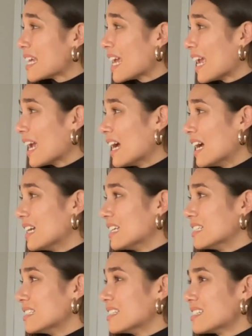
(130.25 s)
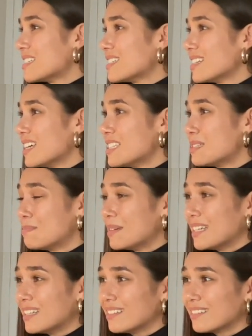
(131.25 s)
and it's
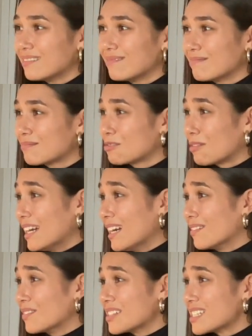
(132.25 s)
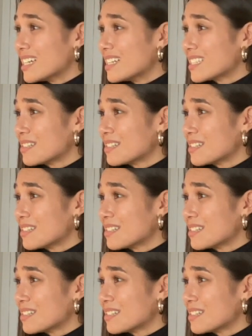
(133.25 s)
been great ever since.